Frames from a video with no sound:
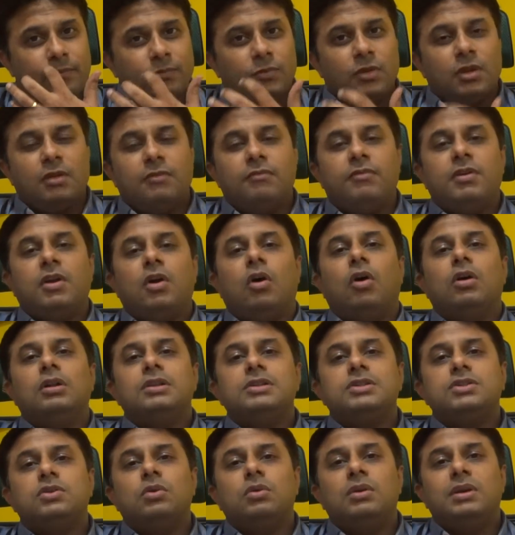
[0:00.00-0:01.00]
we
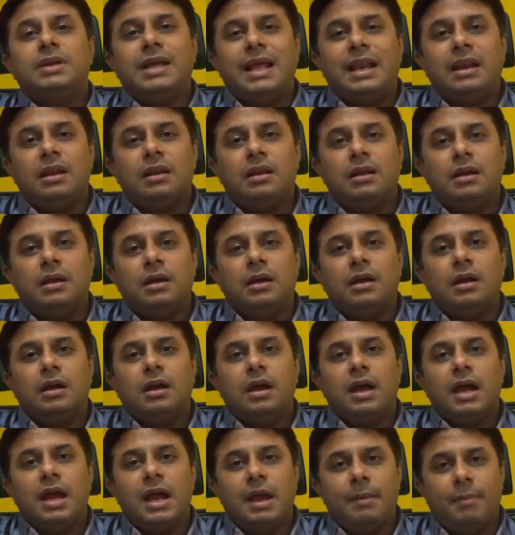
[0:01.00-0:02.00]
also tell
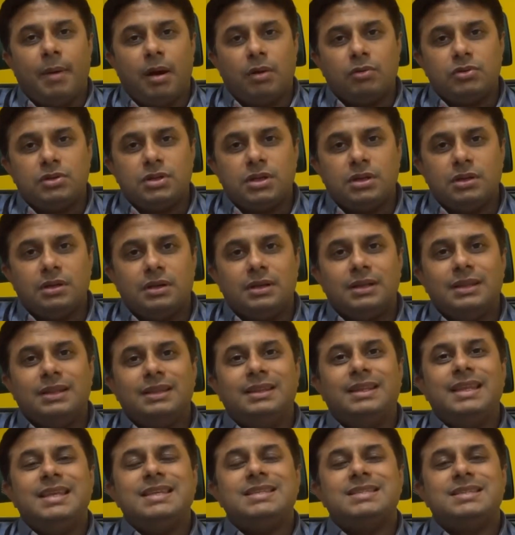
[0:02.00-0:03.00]
about
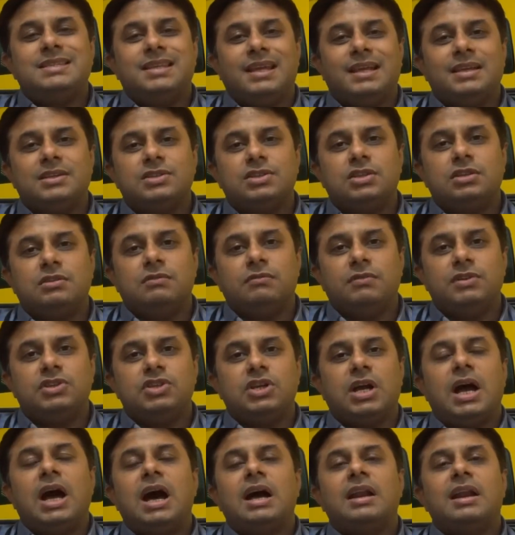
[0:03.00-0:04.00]
these things which
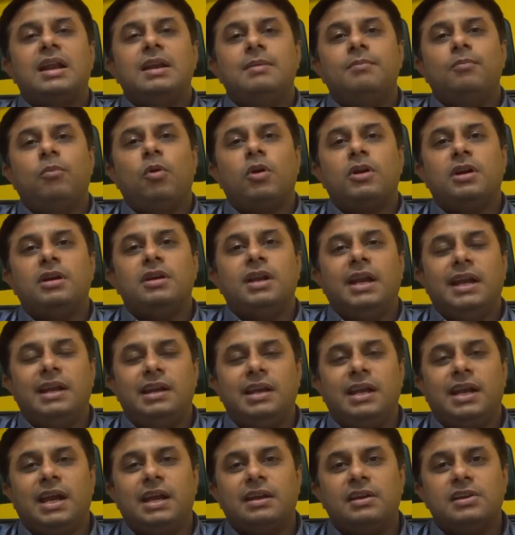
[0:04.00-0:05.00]
are an important
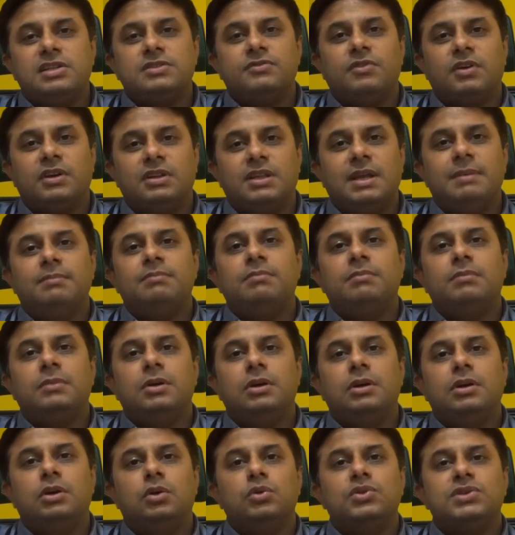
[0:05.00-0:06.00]
indicators for them
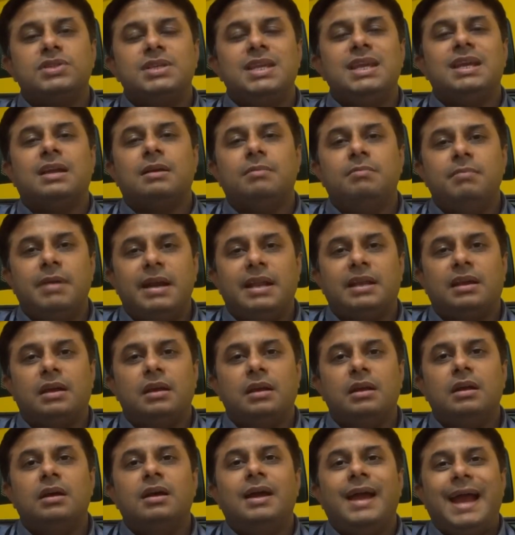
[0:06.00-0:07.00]
to seek
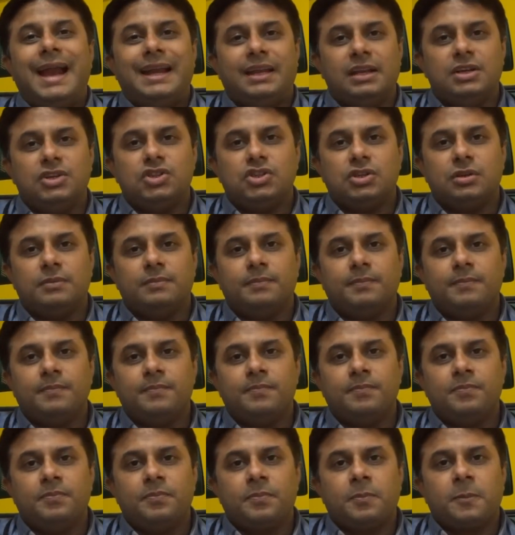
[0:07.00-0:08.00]
medical attention.
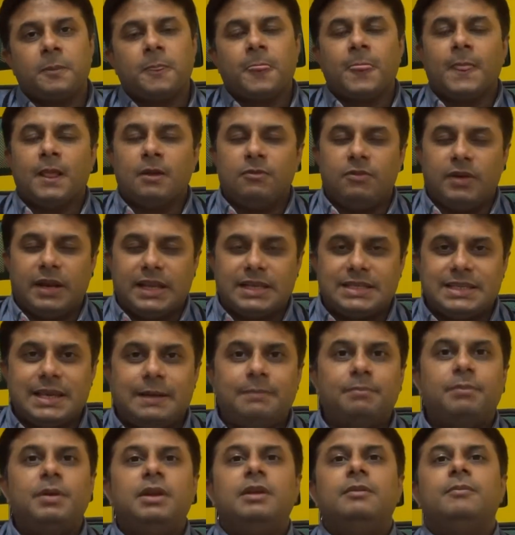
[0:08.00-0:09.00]
For
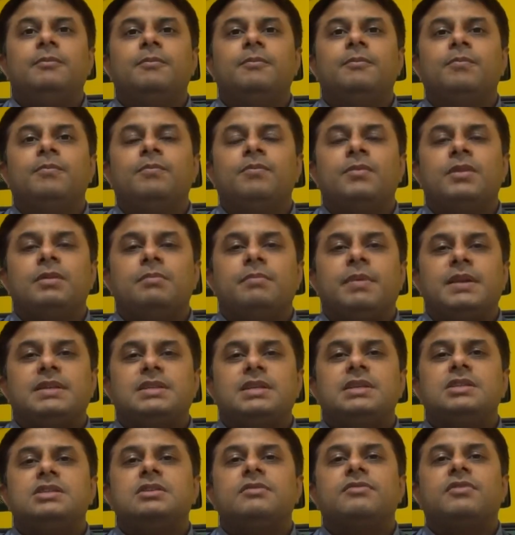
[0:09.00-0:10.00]
example,
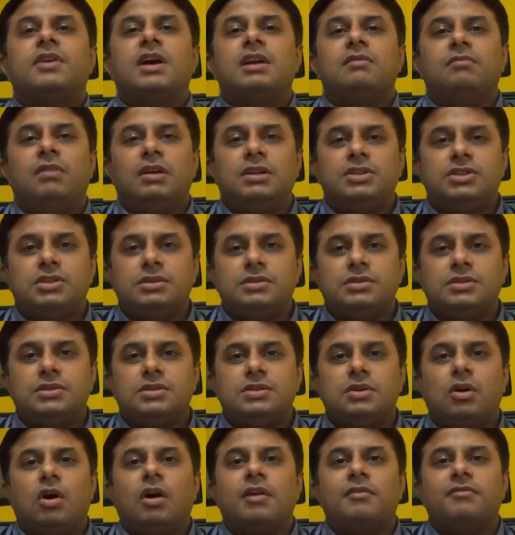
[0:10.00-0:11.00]
presence of
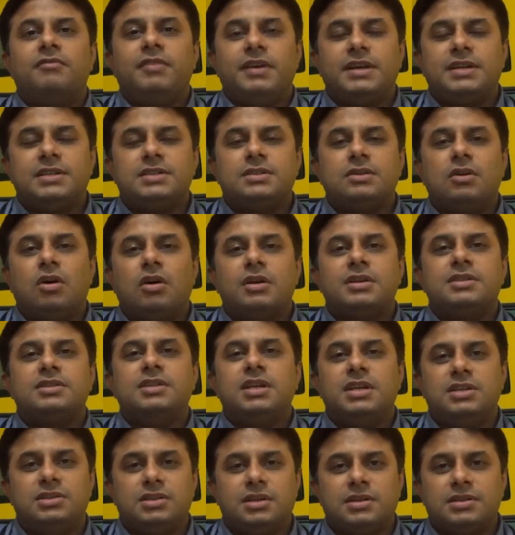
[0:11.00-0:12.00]
convulsions or fits or
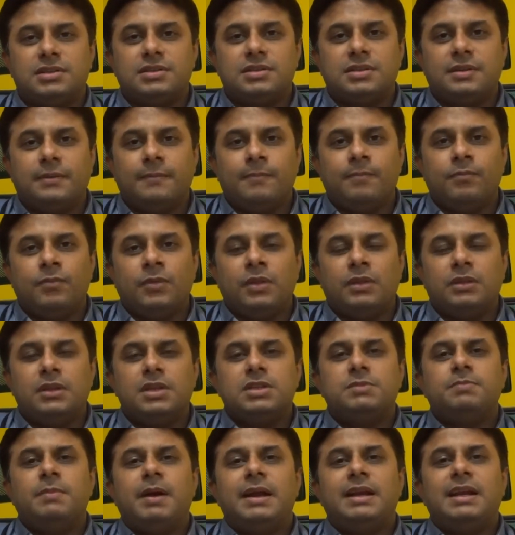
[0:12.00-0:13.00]
seizures.
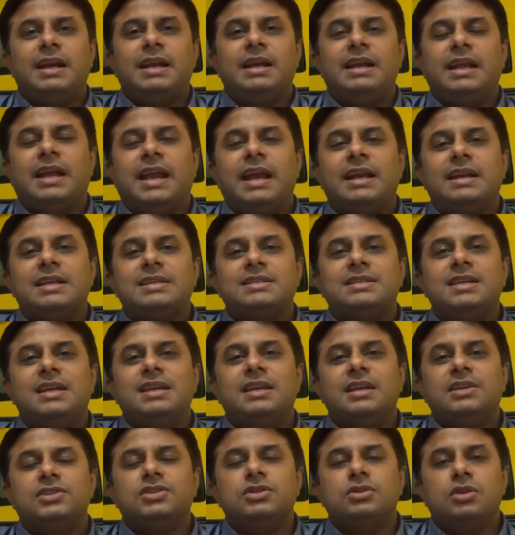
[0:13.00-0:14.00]
This might indicate a
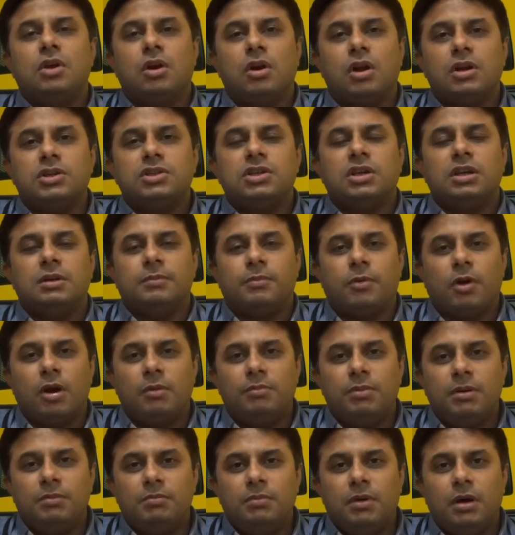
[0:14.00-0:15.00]
serious neurological
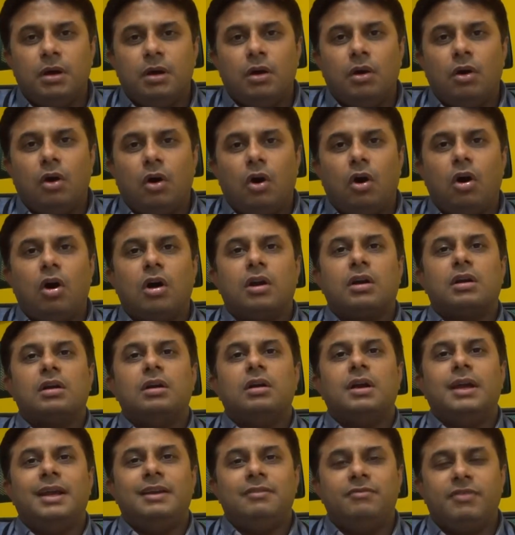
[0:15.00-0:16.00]
problem or
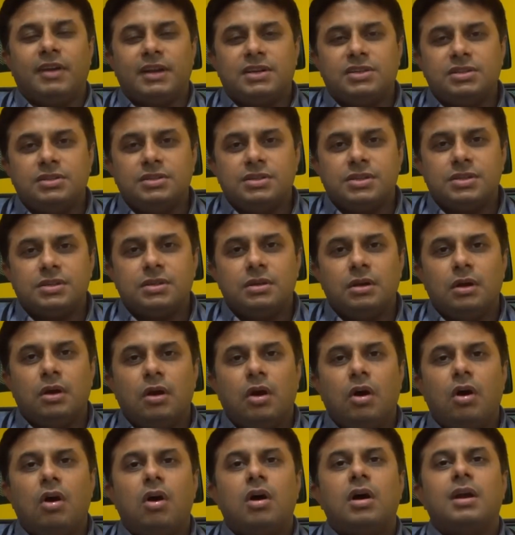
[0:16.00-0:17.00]
infections
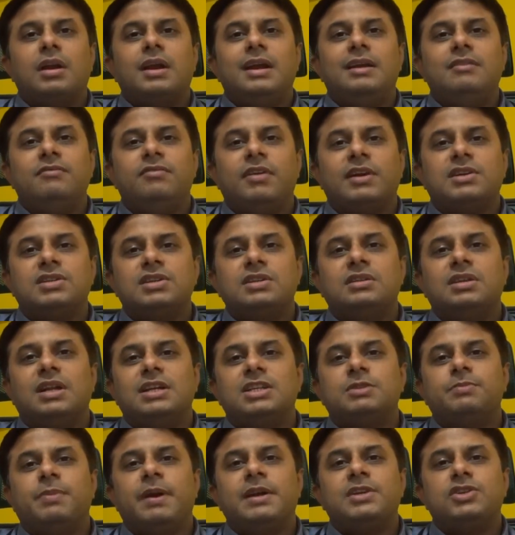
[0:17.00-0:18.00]
or infection that
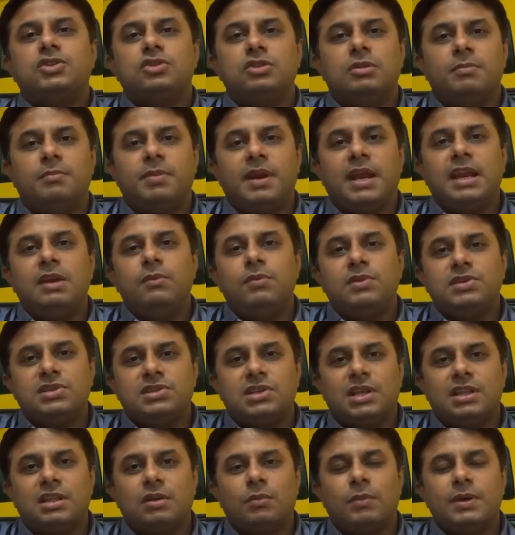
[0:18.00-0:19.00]
spreads to the brain, which is
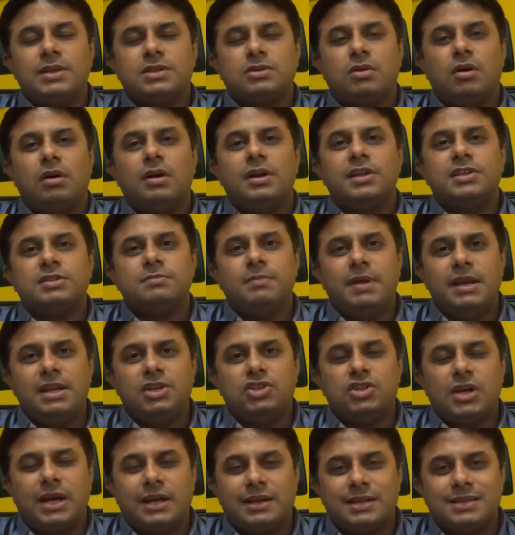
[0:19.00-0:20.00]
otherwise called as
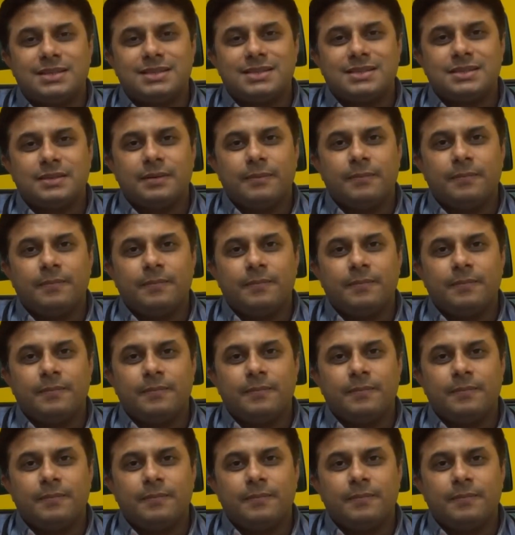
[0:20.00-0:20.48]
meningitis.